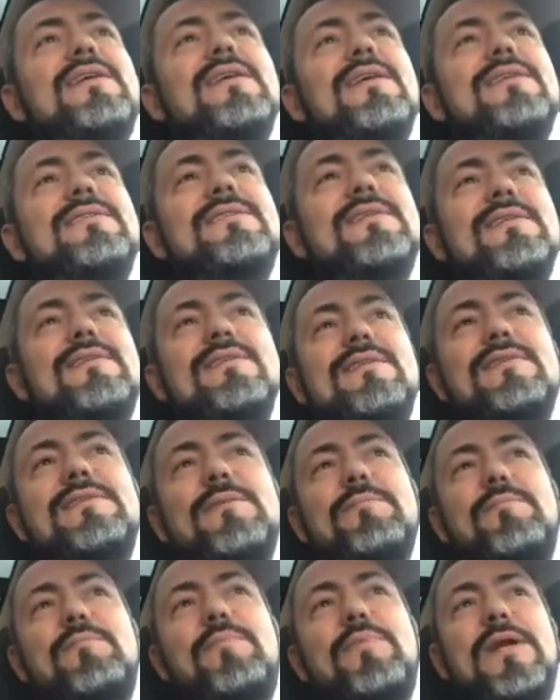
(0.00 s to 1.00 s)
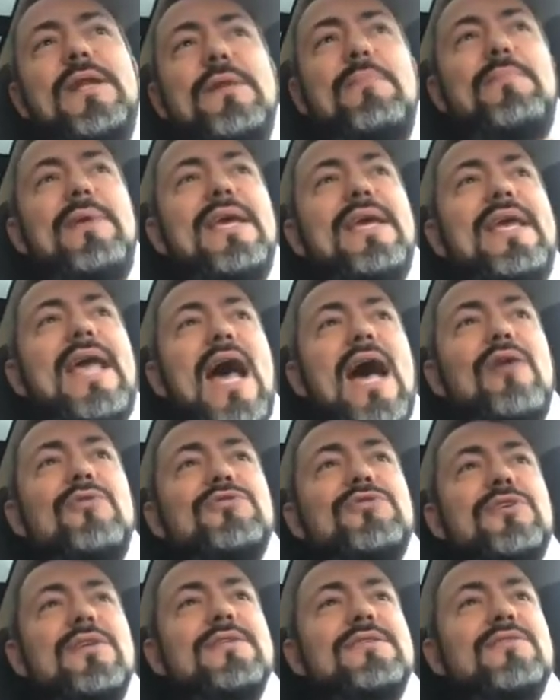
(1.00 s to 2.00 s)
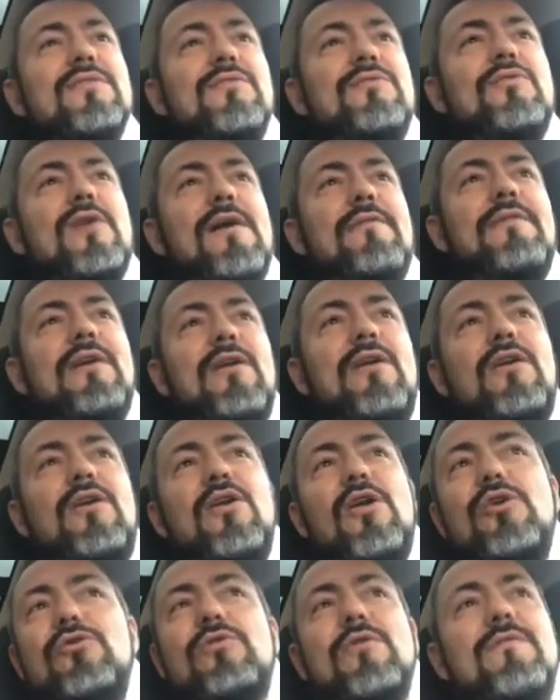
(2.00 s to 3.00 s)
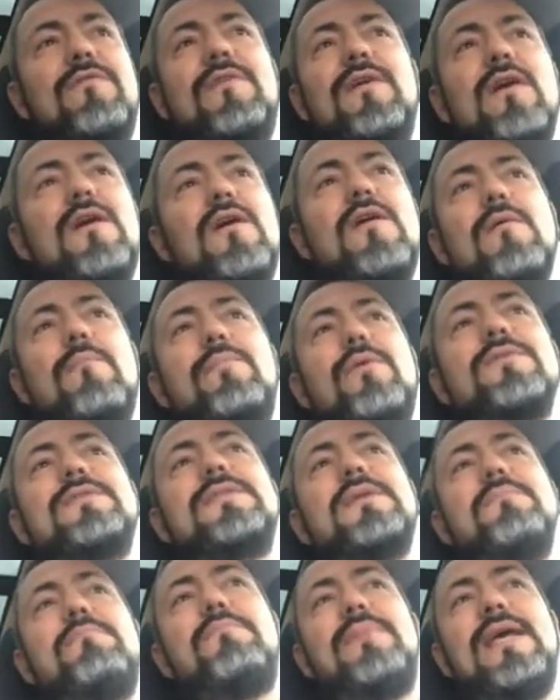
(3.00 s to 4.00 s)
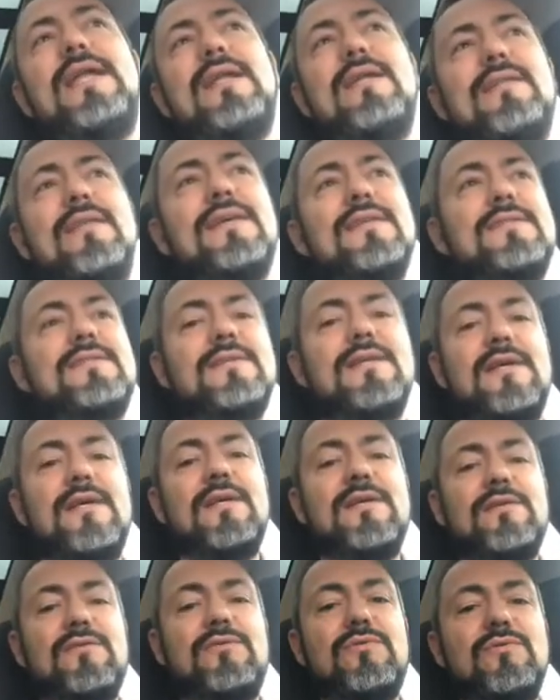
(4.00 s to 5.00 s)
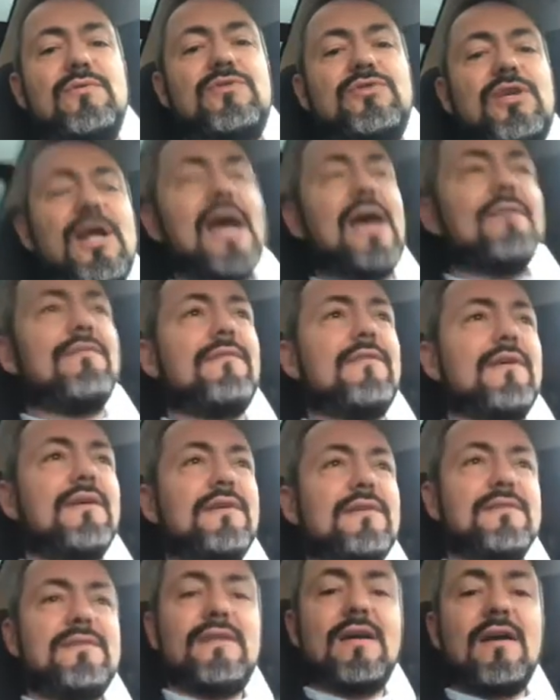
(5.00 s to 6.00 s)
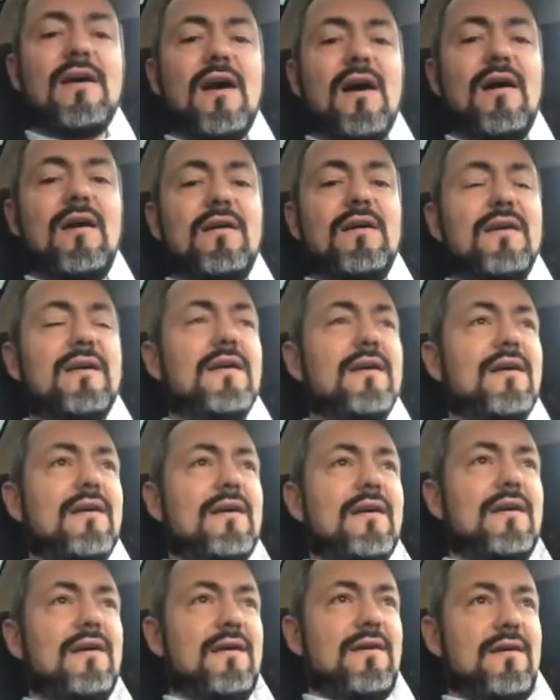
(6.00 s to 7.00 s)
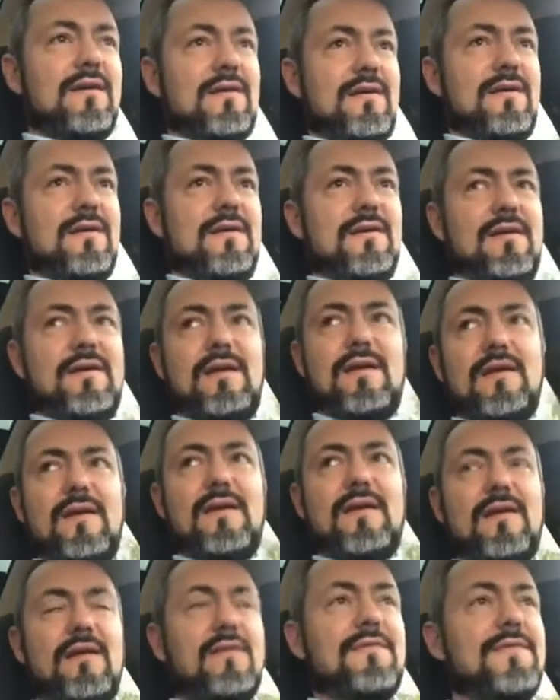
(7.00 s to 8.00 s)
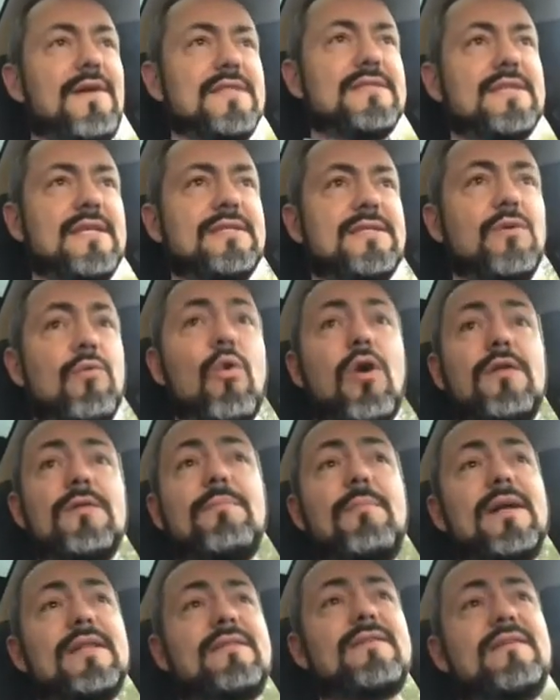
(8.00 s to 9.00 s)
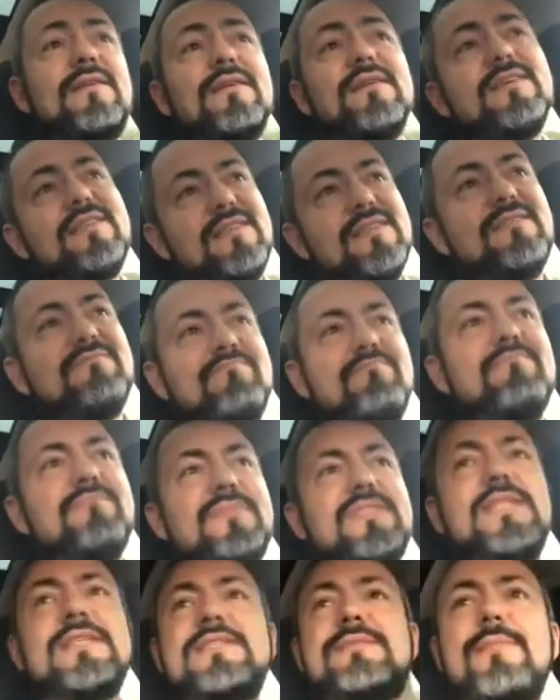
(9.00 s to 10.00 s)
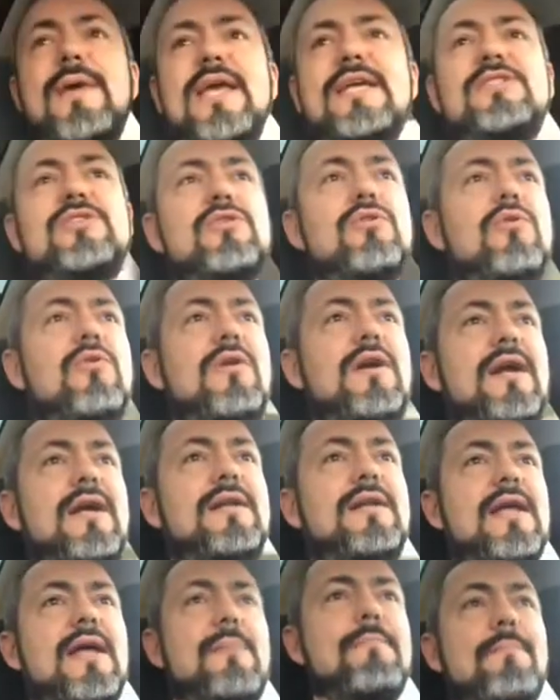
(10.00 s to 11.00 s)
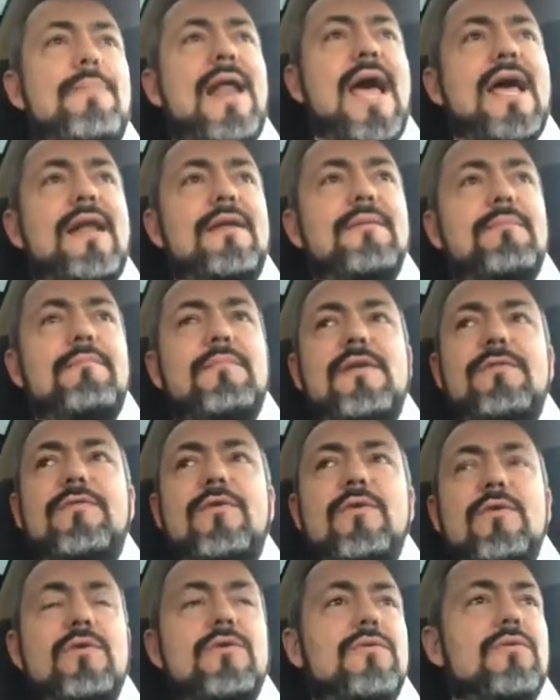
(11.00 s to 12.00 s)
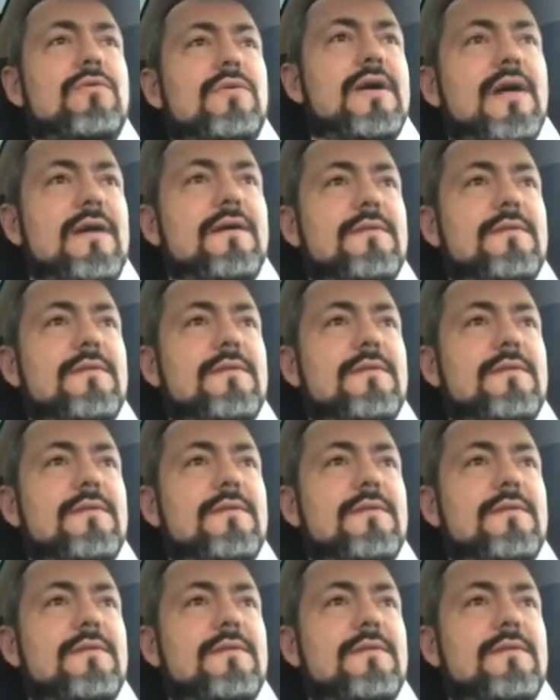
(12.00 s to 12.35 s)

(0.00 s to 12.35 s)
is a pretty big country, so you have a lot of possibilities to drive the car as fast as you want, but just make sure and plan it before you do that.